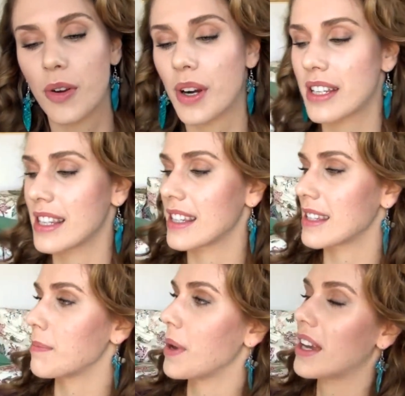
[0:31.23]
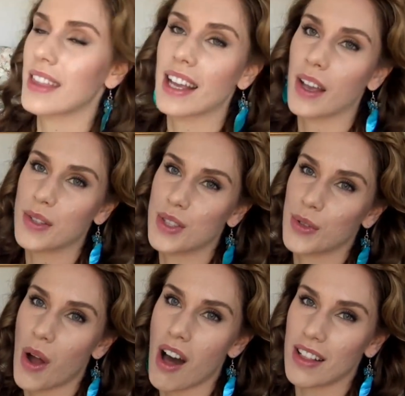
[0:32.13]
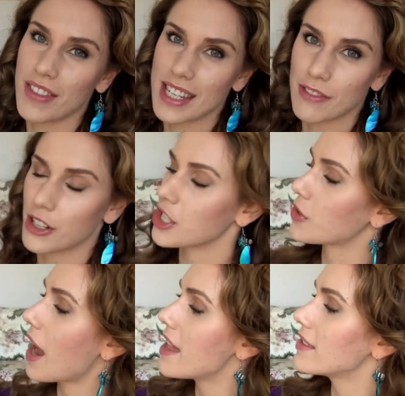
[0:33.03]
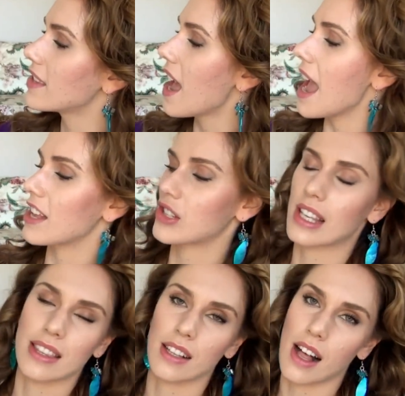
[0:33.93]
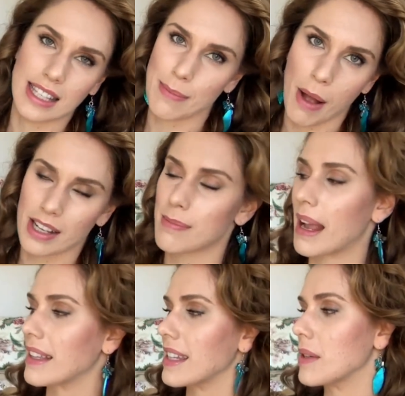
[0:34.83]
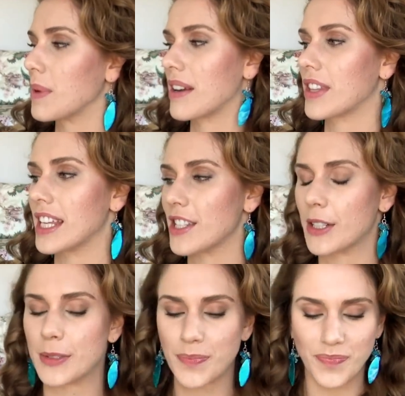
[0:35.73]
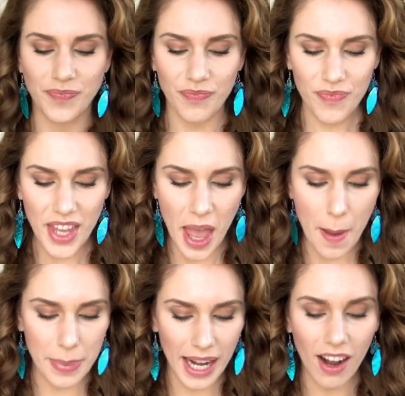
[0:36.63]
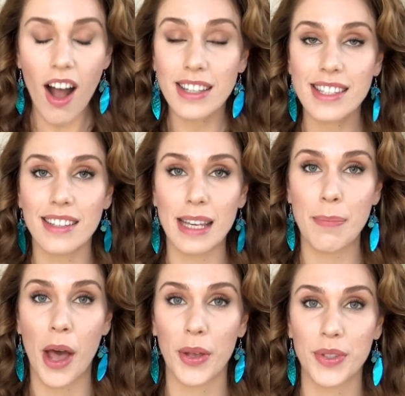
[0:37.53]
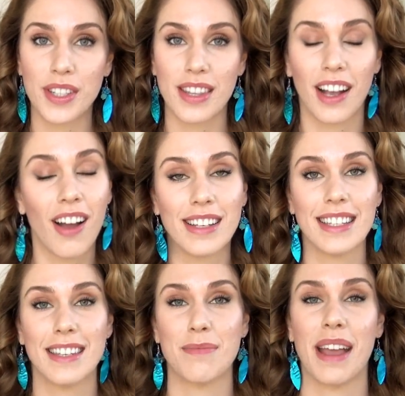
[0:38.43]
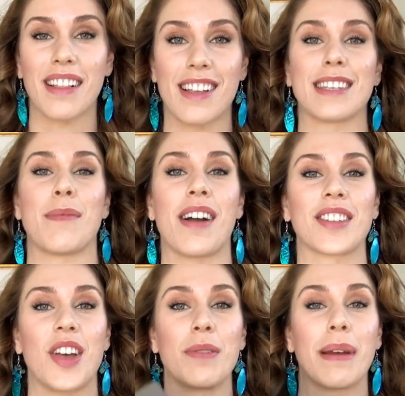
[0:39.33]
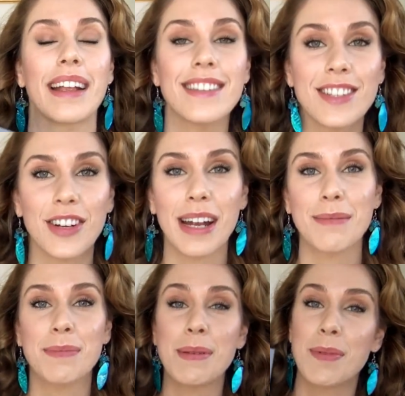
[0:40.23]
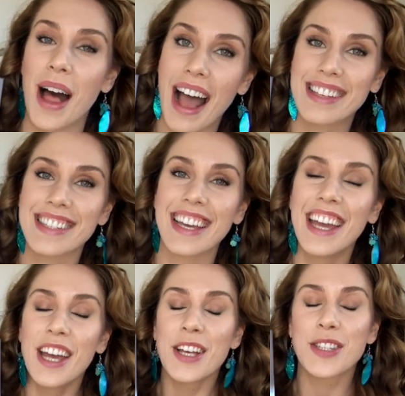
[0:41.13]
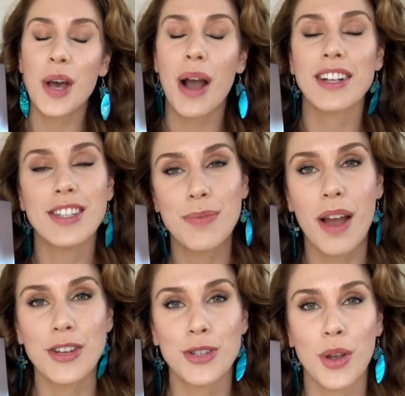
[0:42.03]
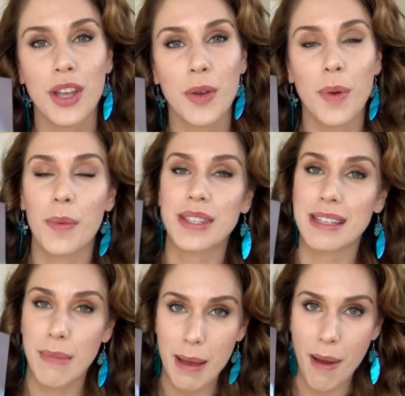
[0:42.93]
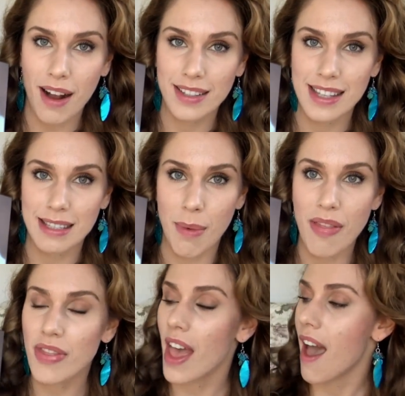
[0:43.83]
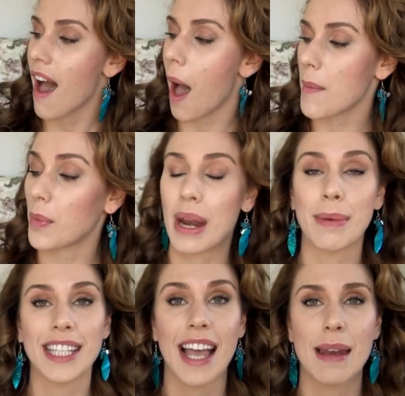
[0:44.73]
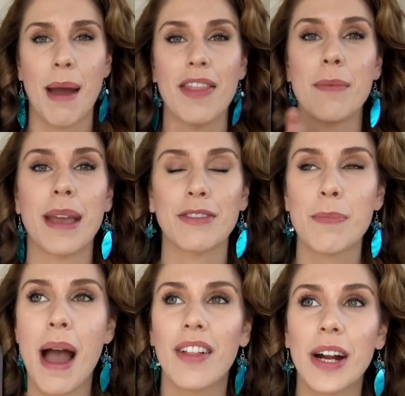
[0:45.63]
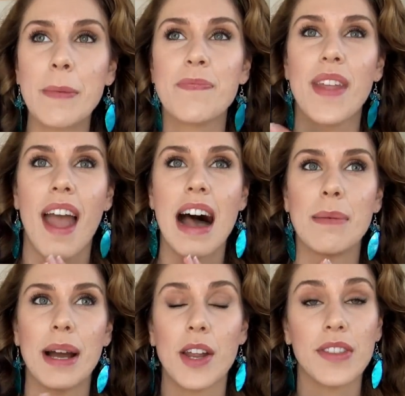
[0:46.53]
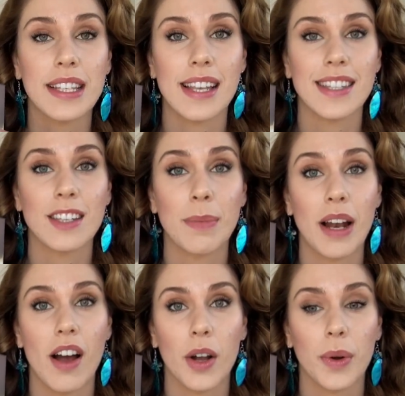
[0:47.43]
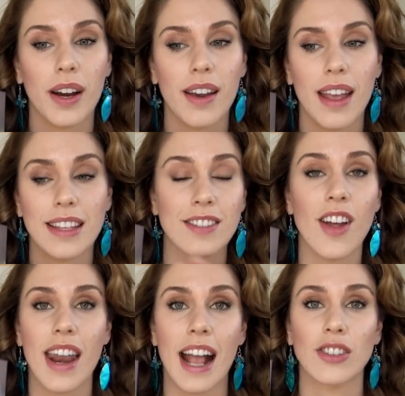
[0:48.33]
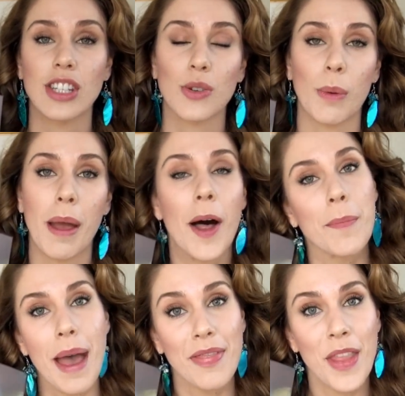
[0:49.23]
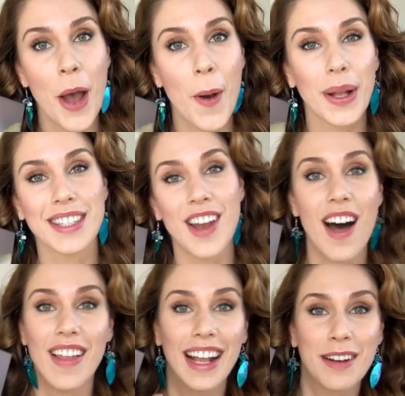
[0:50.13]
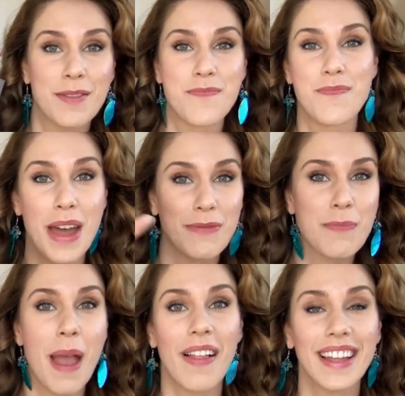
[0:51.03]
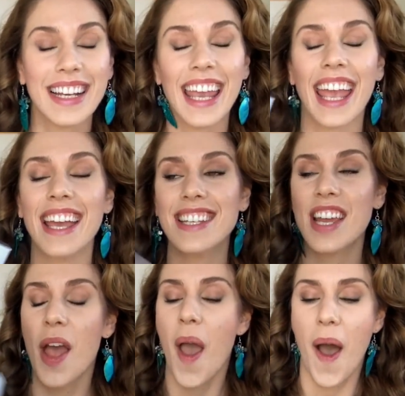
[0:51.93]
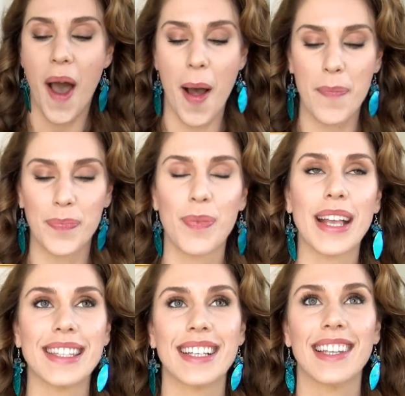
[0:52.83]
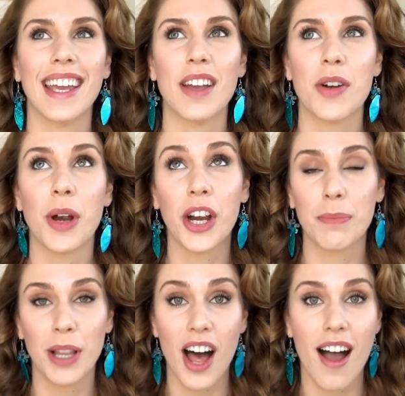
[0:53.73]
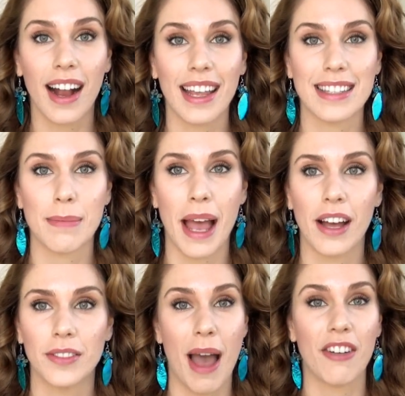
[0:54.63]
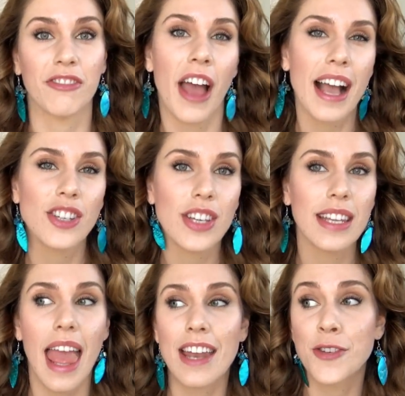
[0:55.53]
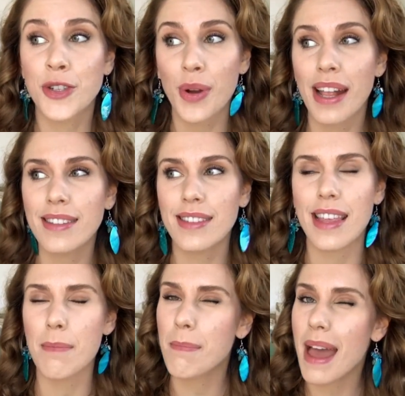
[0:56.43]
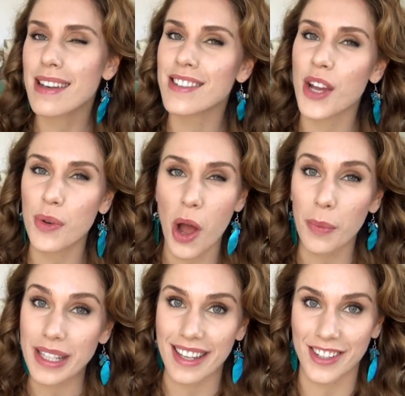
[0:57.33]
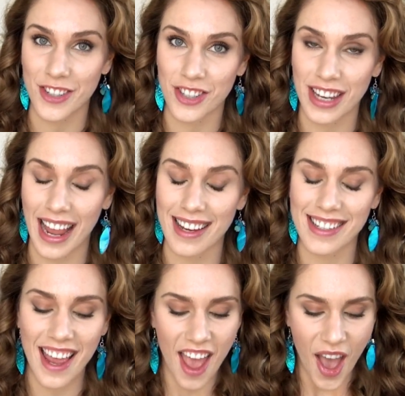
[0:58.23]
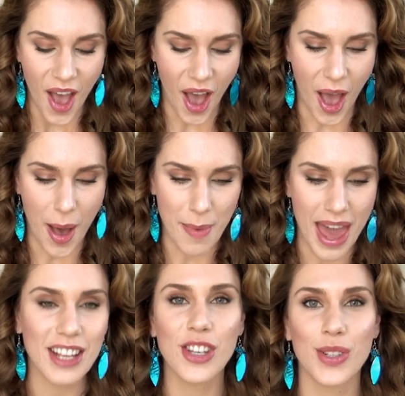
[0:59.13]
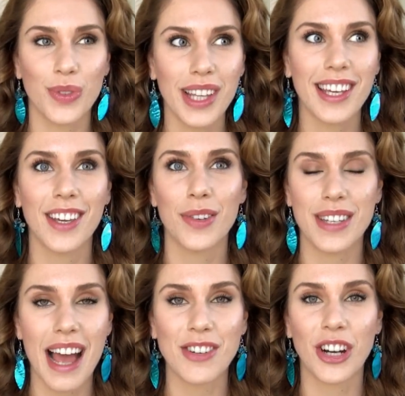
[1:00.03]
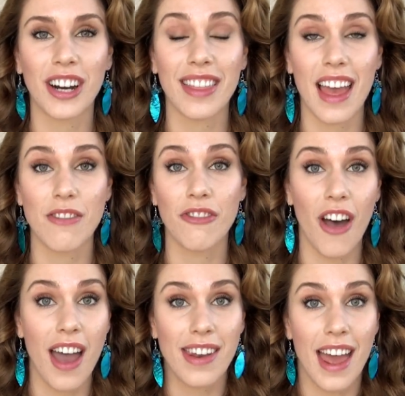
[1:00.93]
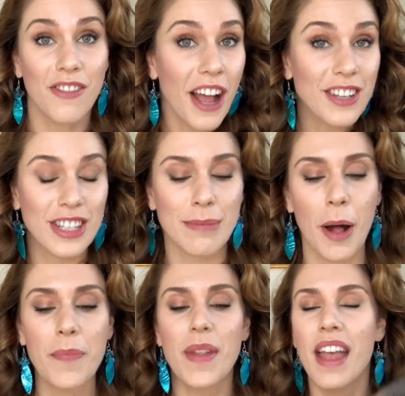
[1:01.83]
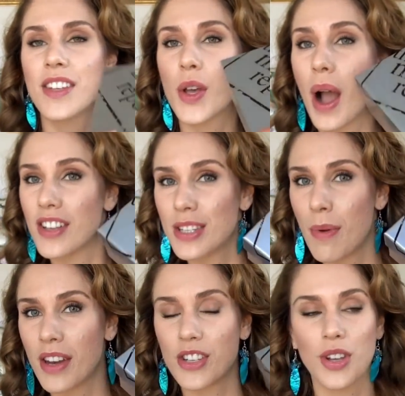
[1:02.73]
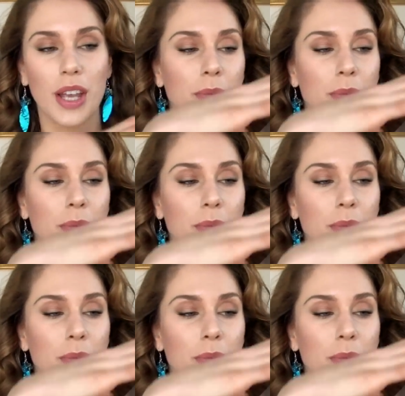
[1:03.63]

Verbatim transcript: Of course, this is a book that goes through all of the different trends. It's just like the Glossy Box magazine, whatever they do. Um, but I constantly post the contents of my glossy box on my Instagram and people ask. So I just wanted to show you what was in my box this month um, and what I'm excited about. And the Man Repeller, um, I know that sounds a little bit awkward. It's not actually to repel men though. It's not like a men repellent kit. Um, basically, her blog is about fashion and trends that men don't always understand. Um, and it's just really cute, down to earth, and fun, and fashionable. So I just wanted to show